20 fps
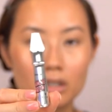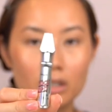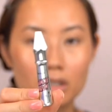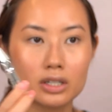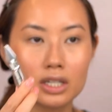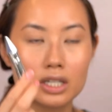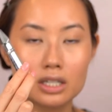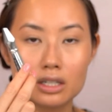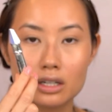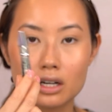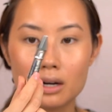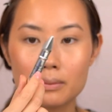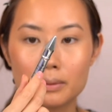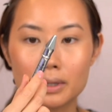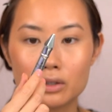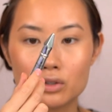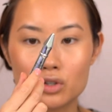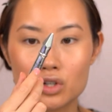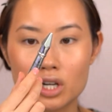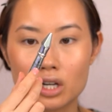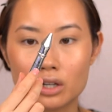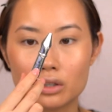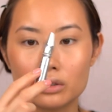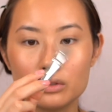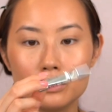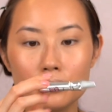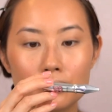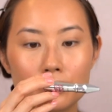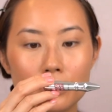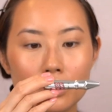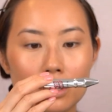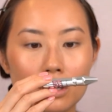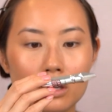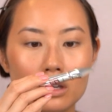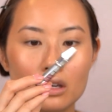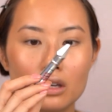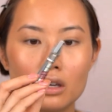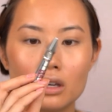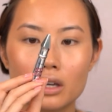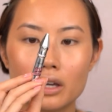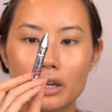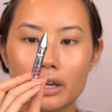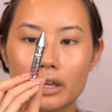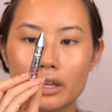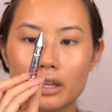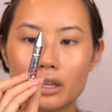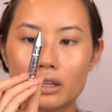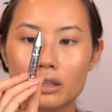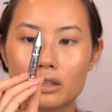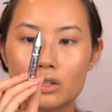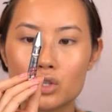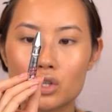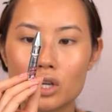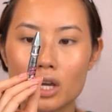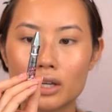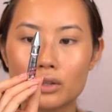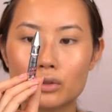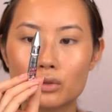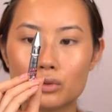Tinted Eyebrow Gel in the shade